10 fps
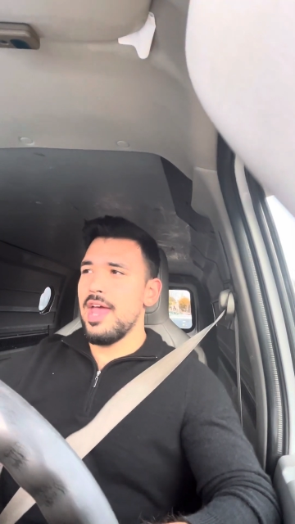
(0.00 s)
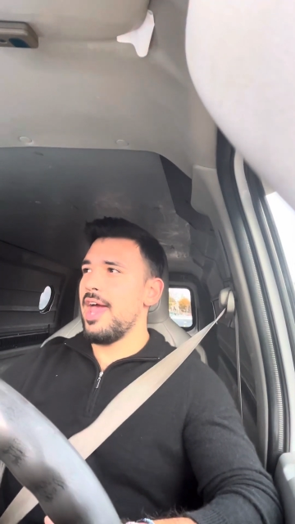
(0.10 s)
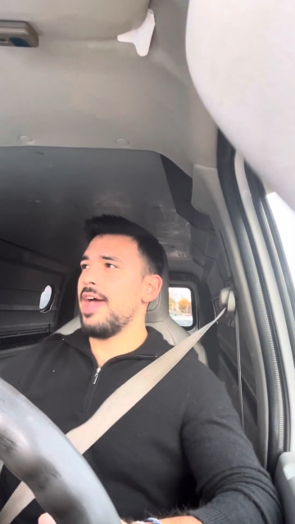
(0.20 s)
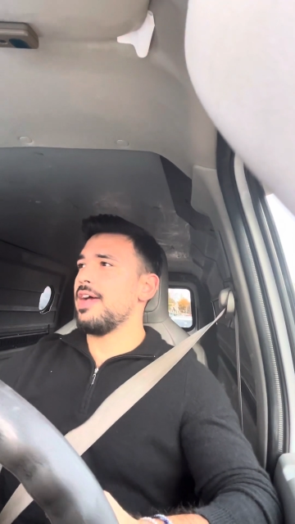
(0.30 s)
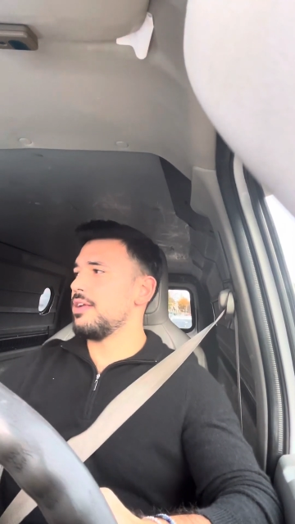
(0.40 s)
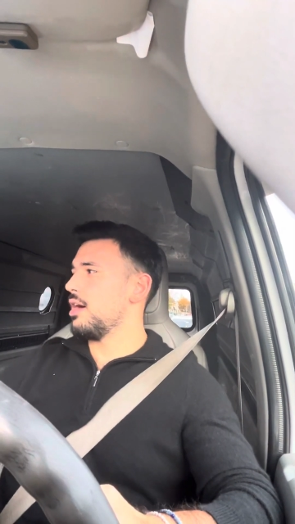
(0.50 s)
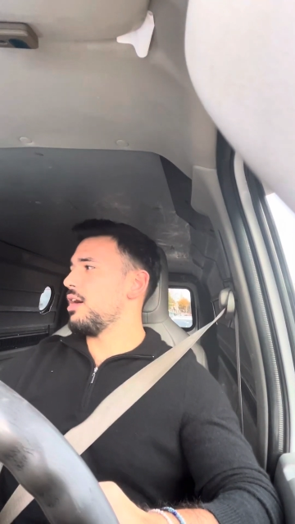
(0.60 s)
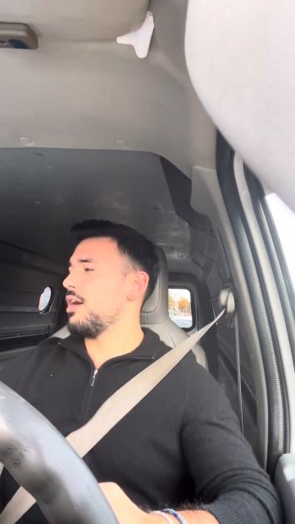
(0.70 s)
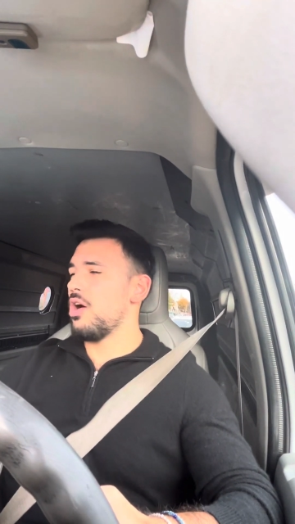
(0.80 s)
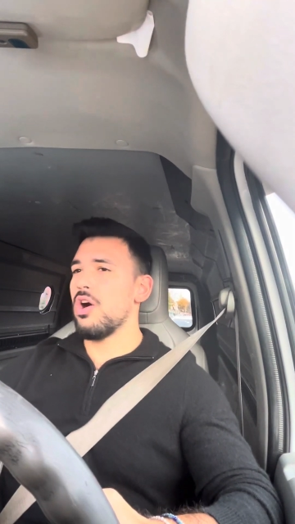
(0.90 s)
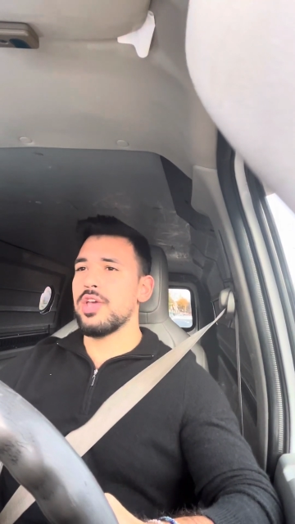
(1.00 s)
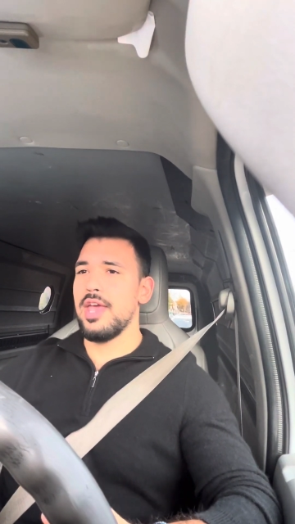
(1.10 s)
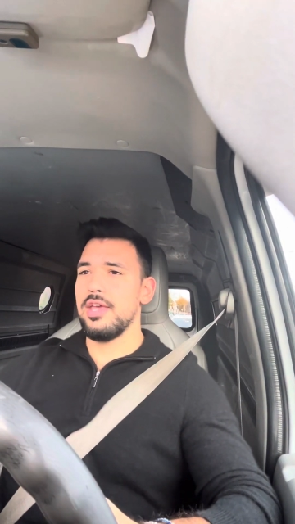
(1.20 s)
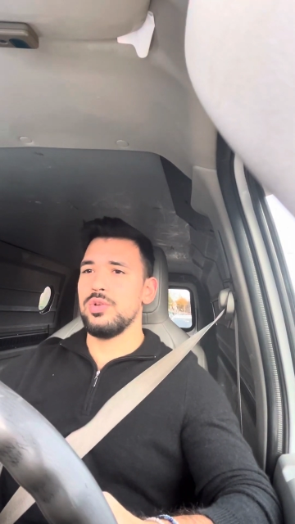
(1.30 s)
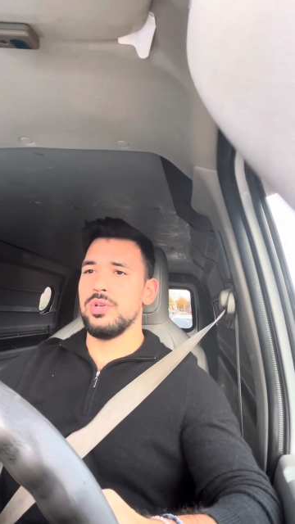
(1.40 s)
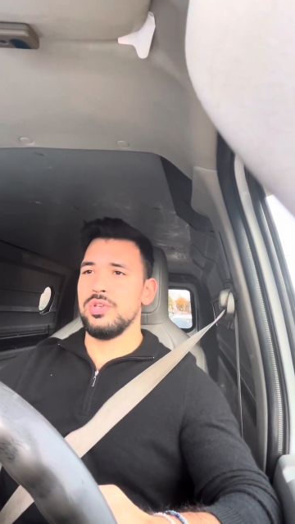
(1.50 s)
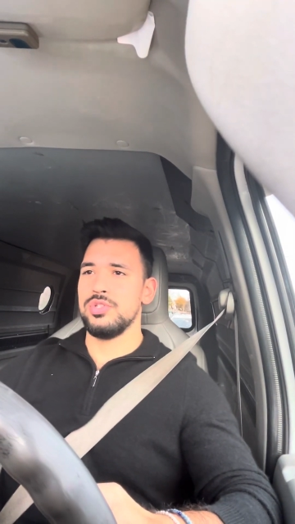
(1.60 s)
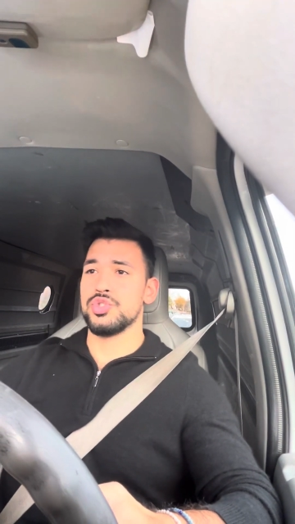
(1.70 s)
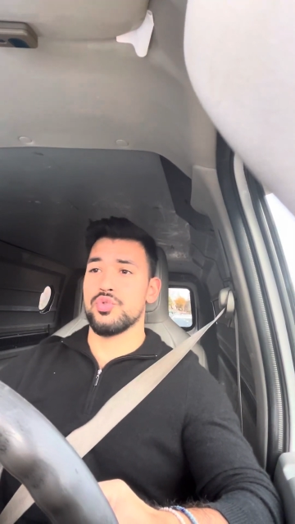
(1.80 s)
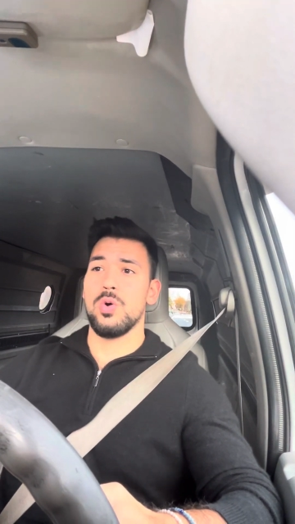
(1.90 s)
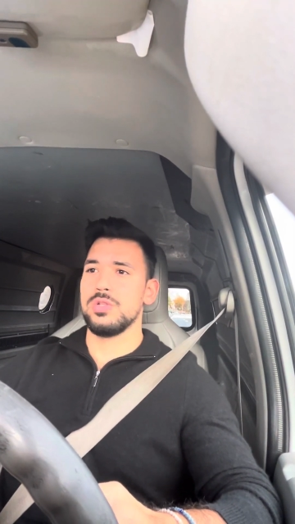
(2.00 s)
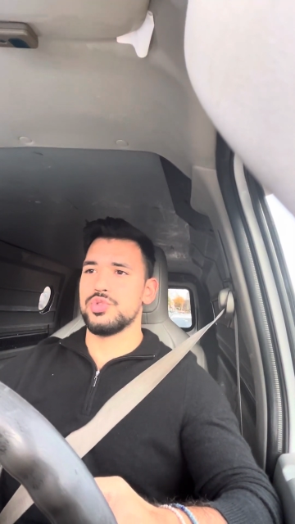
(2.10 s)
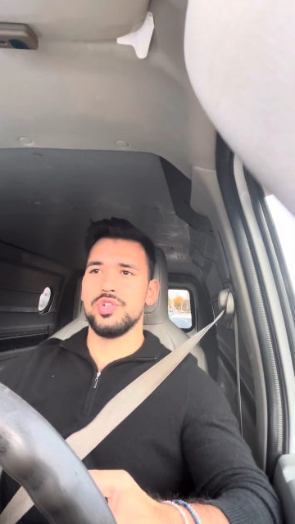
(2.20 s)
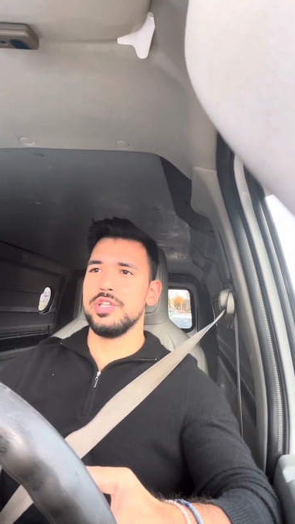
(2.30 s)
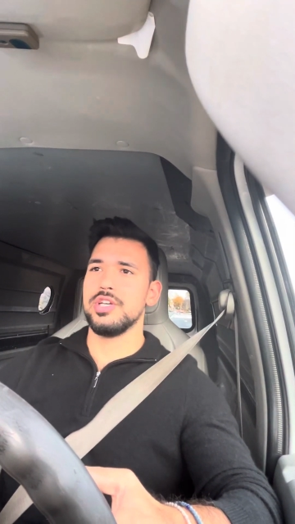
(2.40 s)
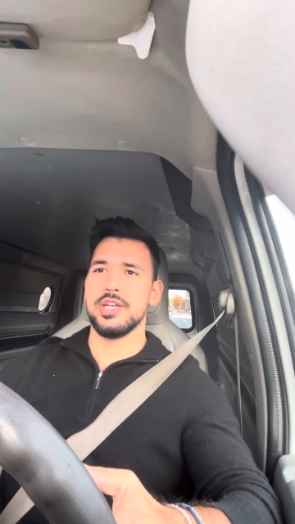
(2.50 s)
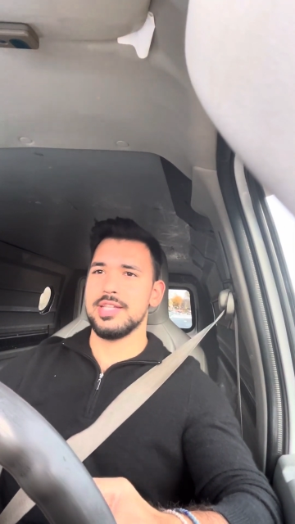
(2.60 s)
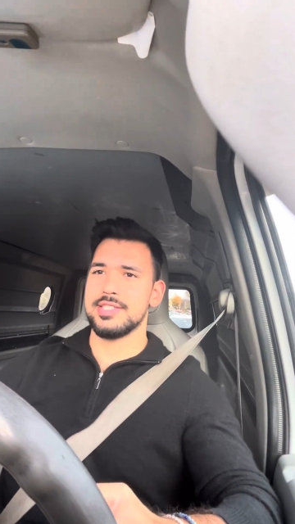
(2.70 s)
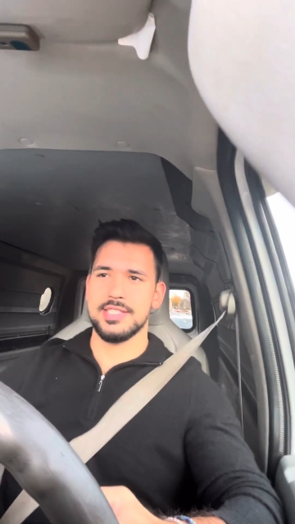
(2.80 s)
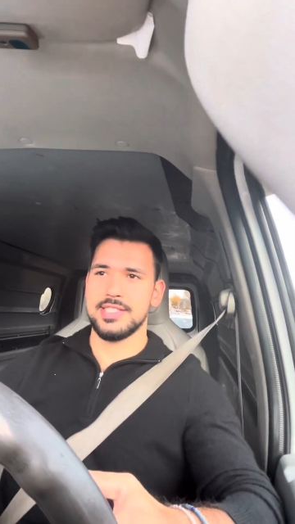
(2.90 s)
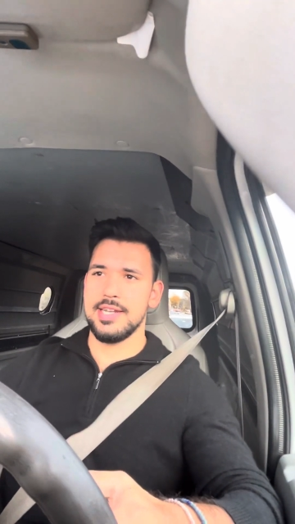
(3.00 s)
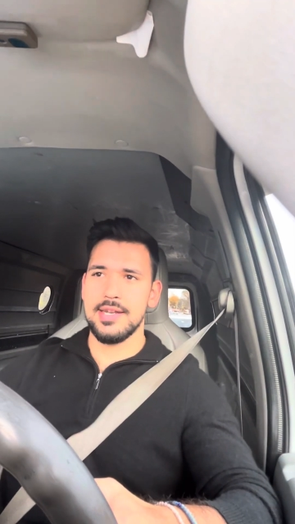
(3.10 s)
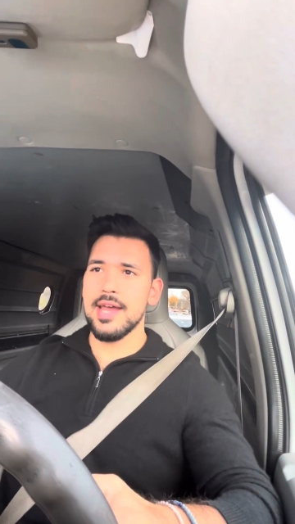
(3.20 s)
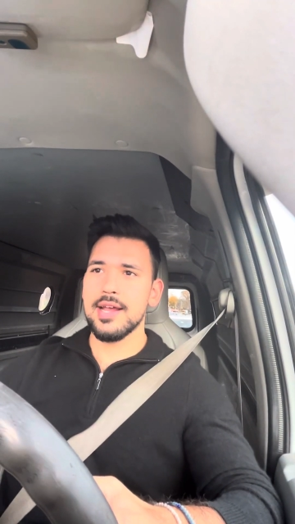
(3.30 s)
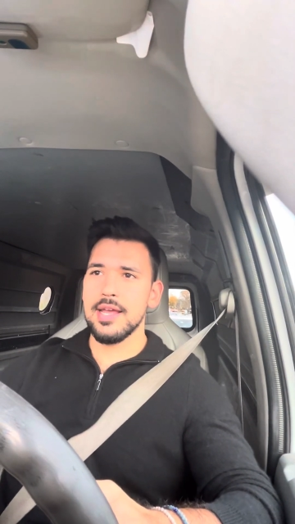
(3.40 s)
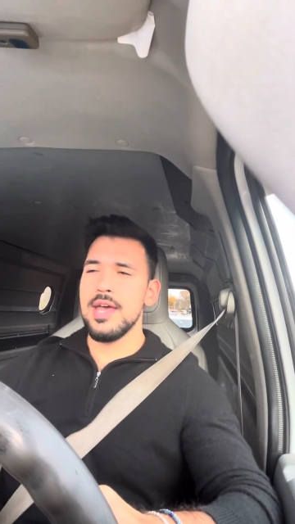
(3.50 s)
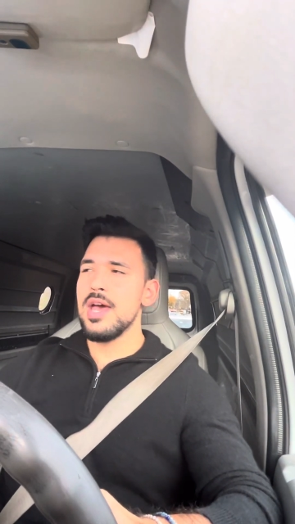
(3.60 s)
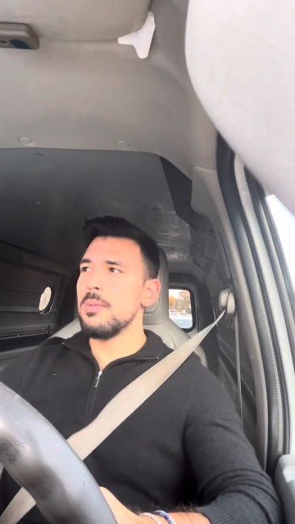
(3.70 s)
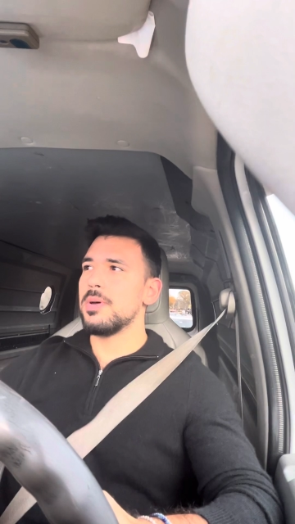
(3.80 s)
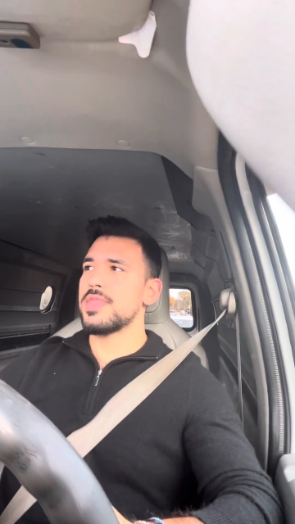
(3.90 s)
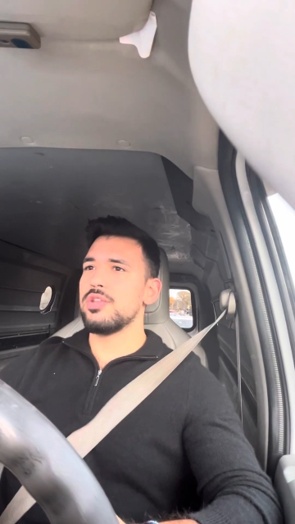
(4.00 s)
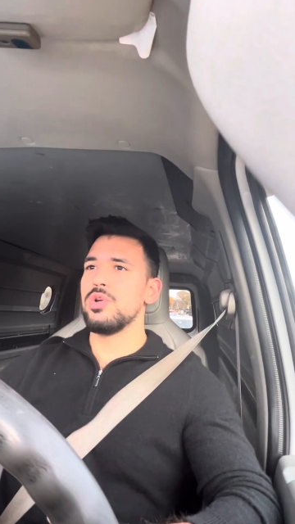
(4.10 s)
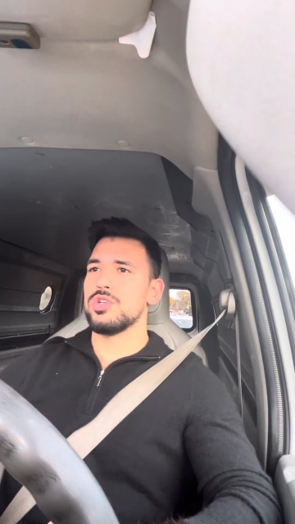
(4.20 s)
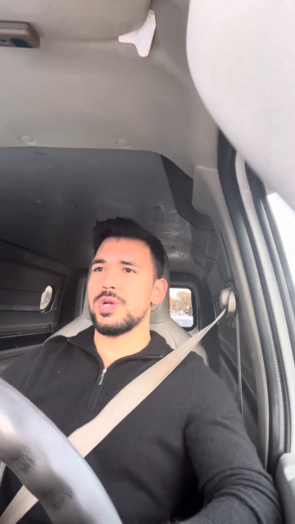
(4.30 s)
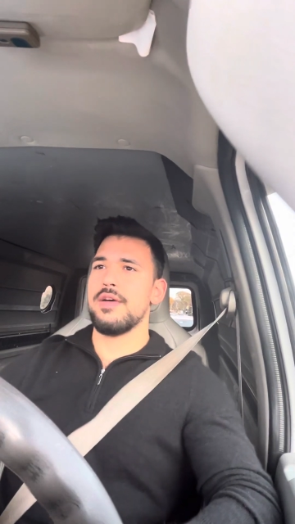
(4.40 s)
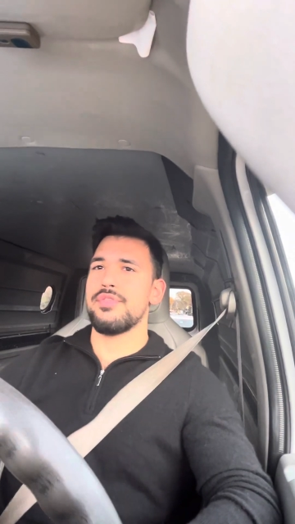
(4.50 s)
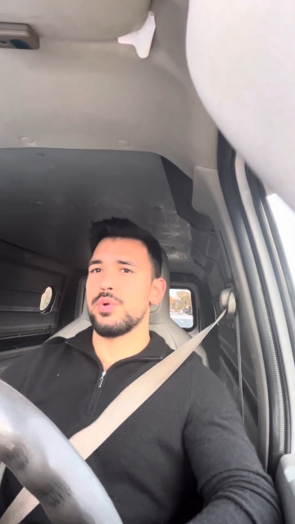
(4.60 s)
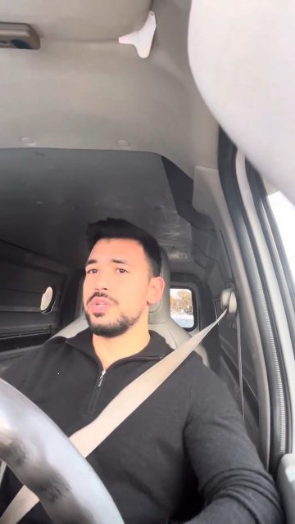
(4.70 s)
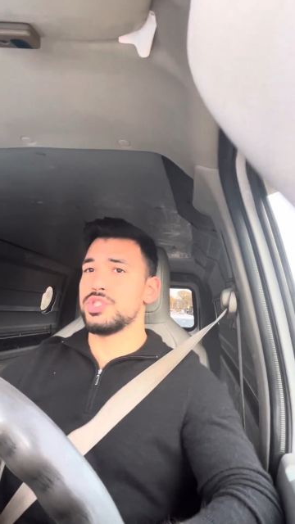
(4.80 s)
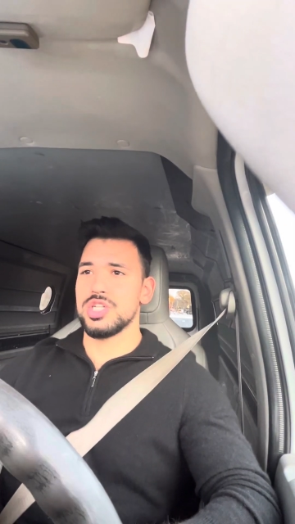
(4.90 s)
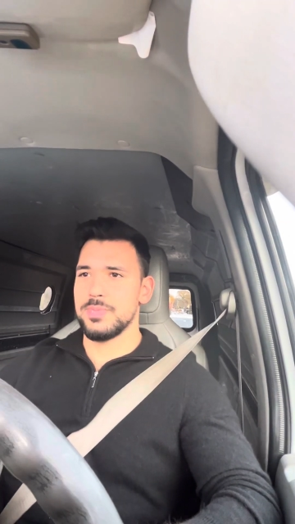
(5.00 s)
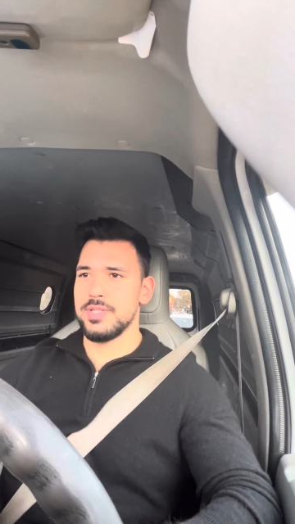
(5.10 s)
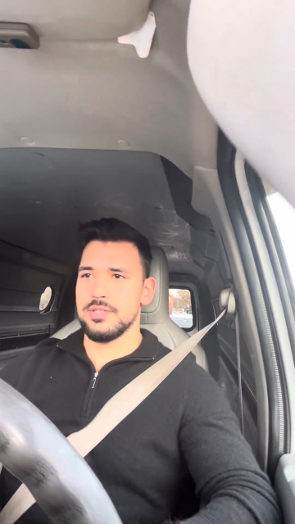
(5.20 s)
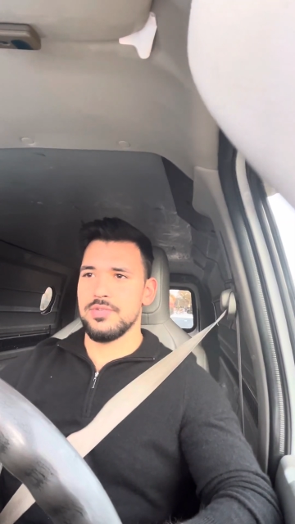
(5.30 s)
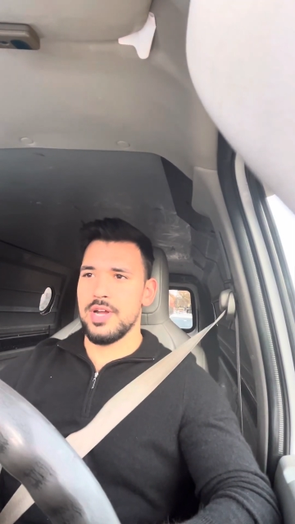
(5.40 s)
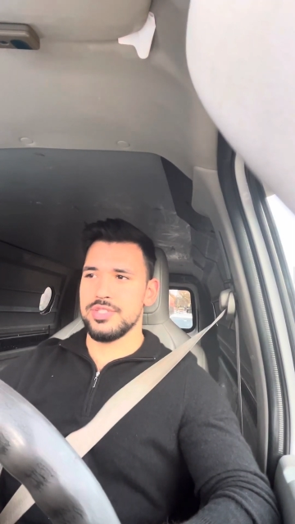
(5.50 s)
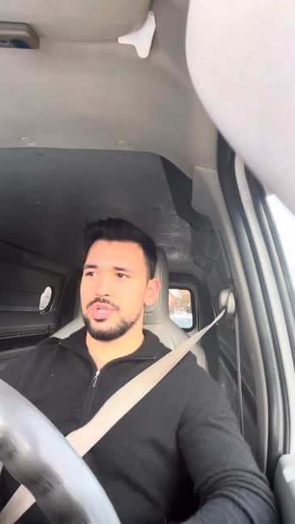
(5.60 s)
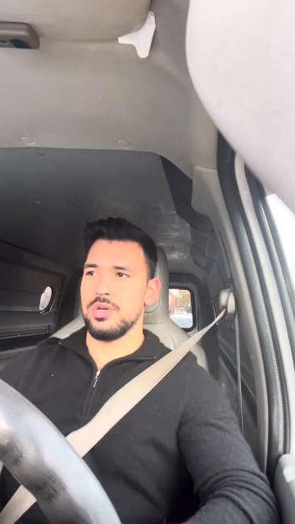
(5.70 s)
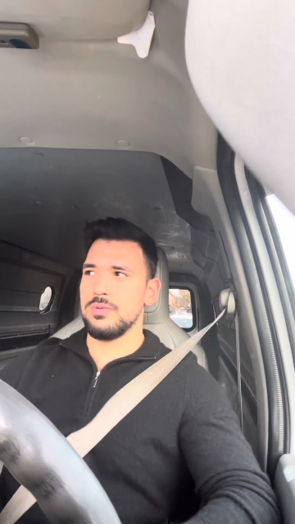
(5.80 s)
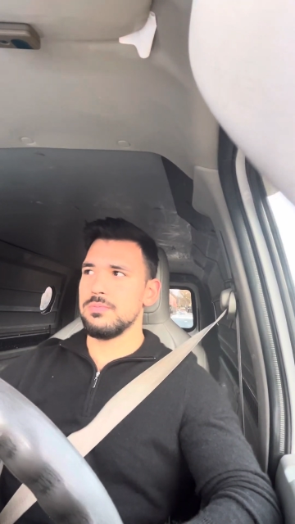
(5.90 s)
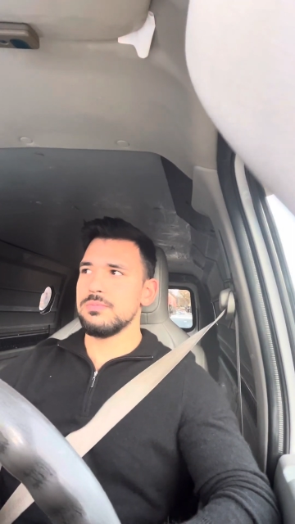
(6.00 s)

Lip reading: and okay, Droll is really good against the set deck, but then you also have 3 Judgment, right? So